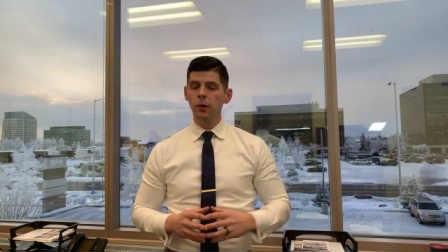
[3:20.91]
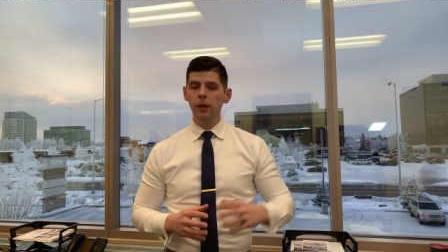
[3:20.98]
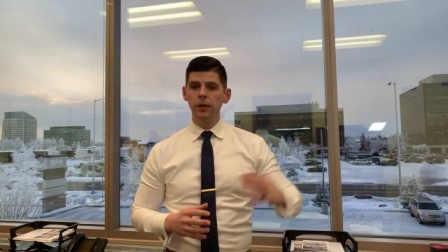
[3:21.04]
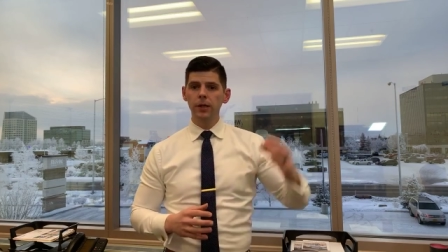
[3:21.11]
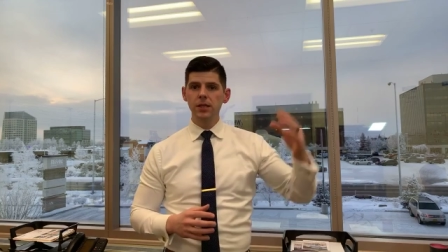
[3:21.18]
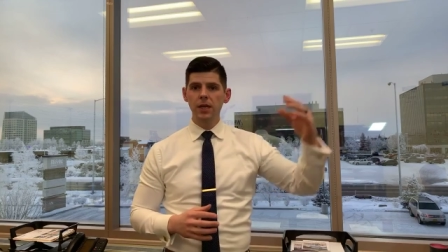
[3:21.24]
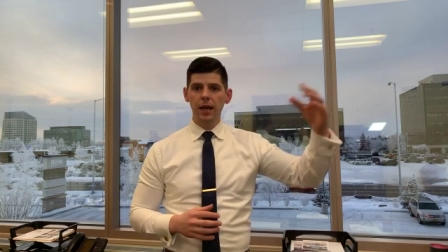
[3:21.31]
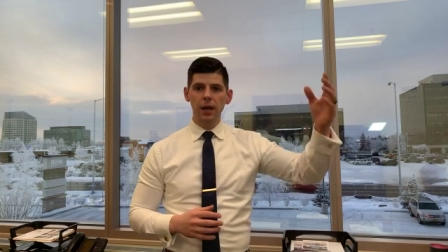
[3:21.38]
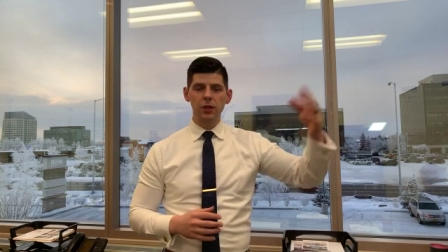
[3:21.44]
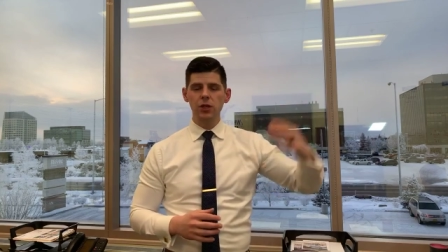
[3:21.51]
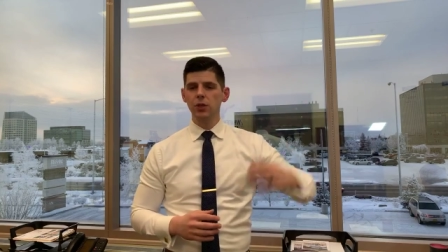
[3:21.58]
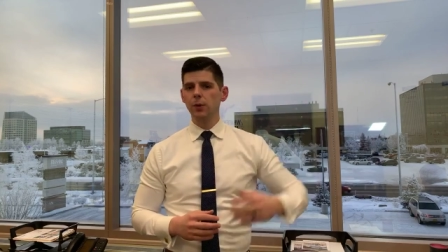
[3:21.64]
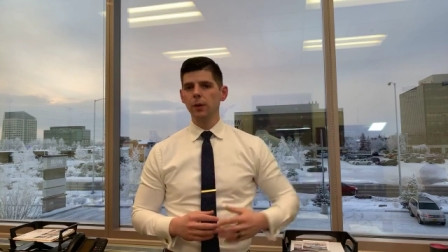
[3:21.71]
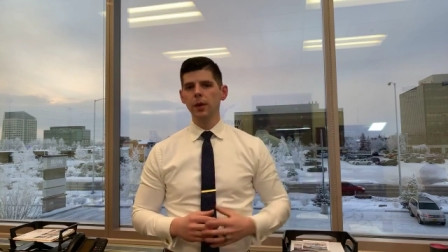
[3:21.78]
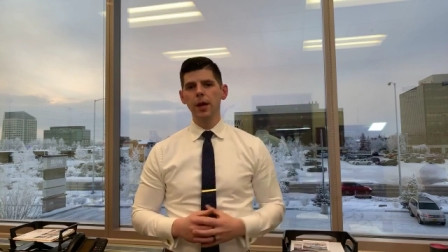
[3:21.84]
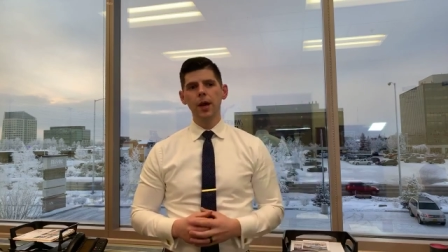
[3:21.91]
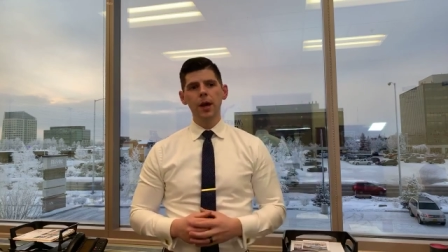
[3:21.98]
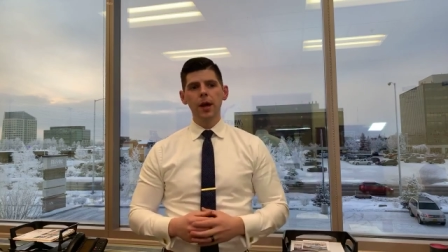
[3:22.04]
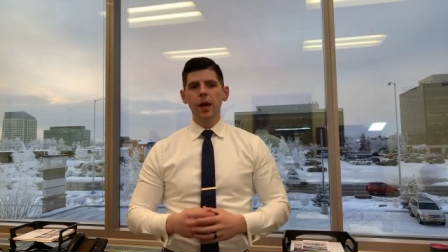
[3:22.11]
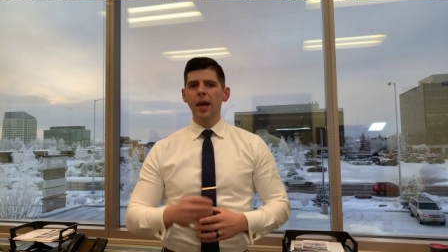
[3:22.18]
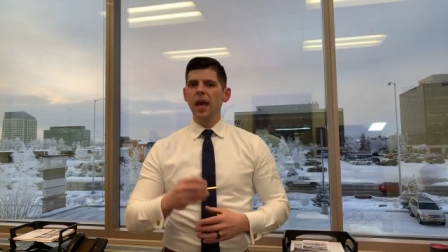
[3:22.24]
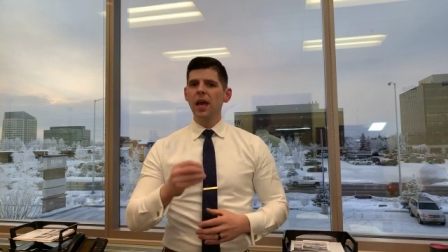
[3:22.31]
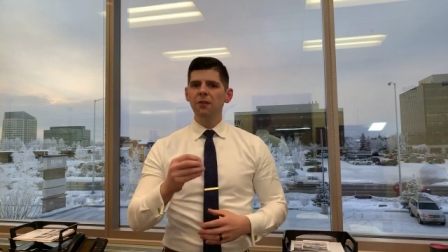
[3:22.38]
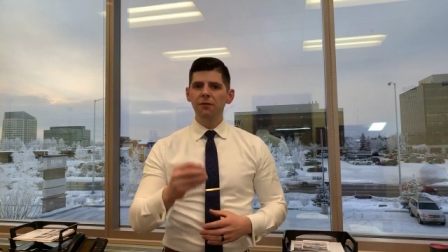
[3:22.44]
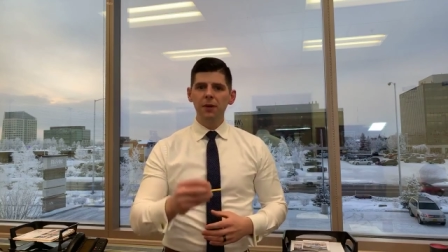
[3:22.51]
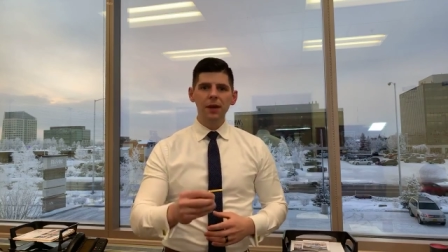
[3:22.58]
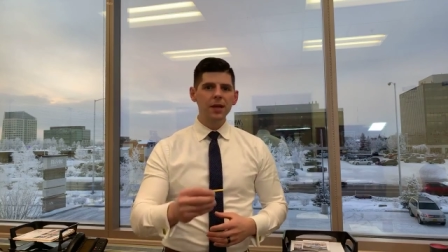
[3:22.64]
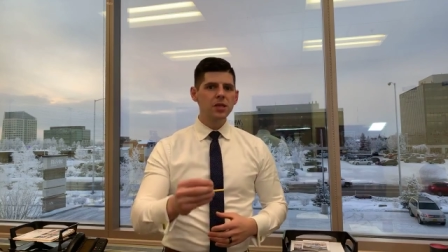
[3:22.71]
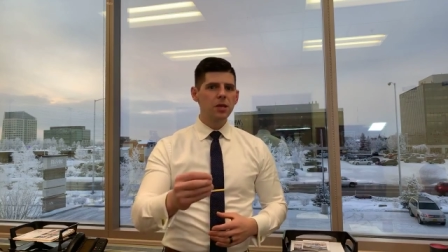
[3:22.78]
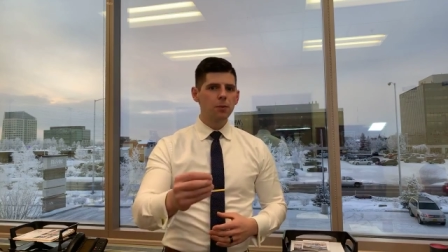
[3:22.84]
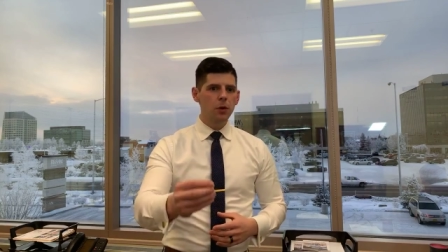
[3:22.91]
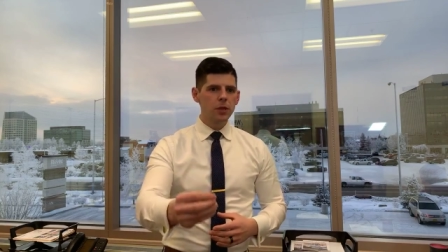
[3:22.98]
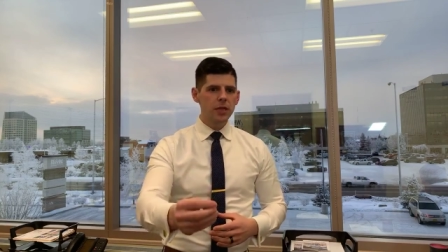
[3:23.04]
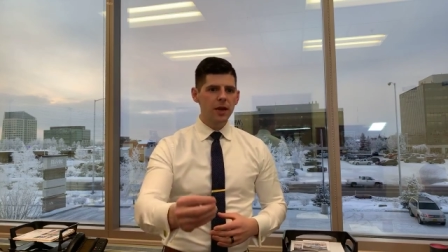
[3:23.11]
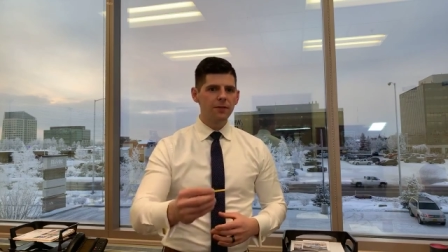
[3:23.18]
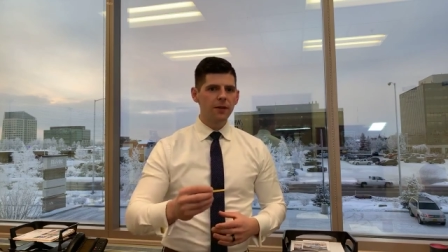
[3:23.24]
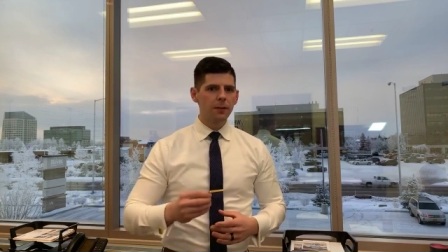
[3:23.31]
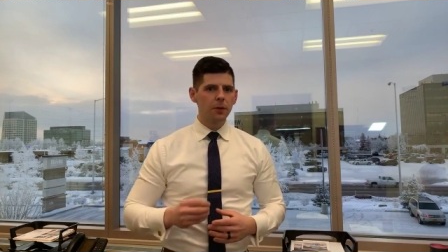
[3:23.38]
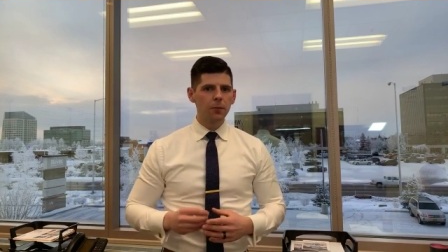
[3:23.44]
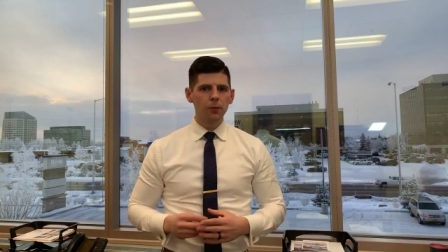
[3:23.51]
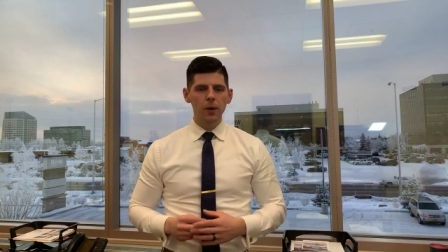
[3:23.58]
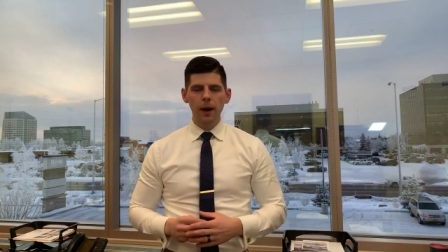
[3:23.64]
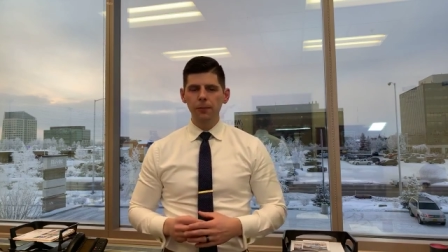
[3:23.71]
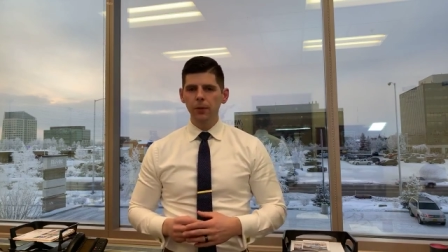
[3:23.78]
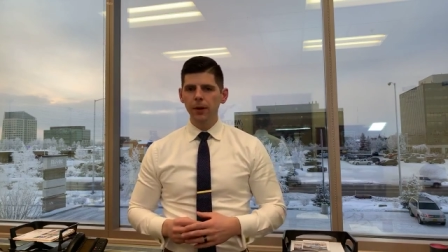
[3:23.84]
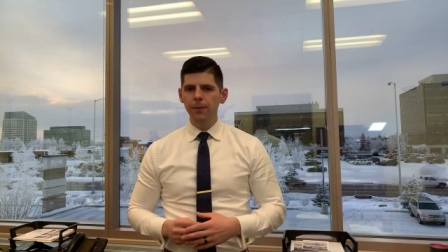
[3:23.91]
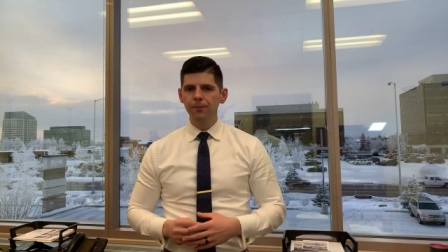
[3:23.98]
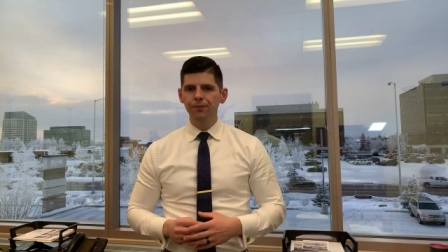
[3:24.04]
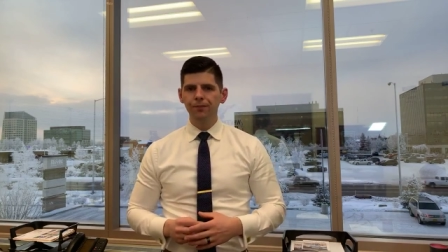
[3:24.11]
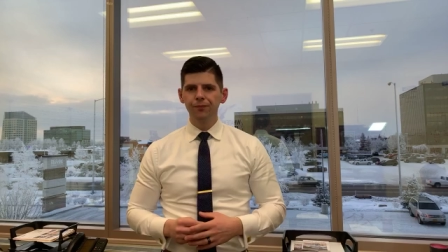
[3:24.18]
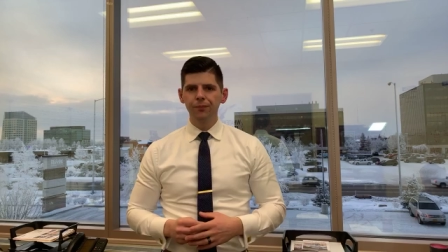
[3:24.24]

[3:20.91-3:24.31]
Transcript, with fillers: We're gonna list that out. So if it is a multifamily property,